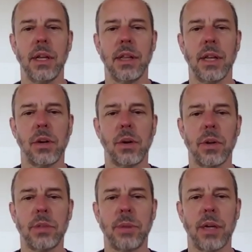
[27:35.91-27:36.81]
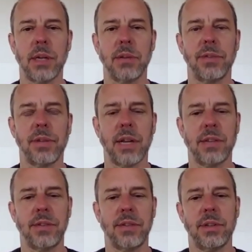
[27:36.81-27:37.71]
then corresponding with
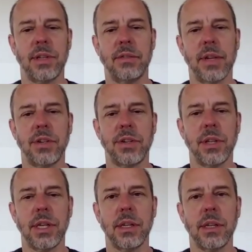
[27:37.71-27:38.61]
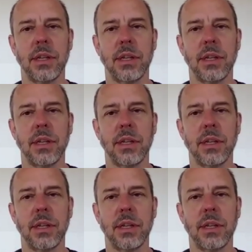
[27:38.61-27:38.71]
philosophers, then eventually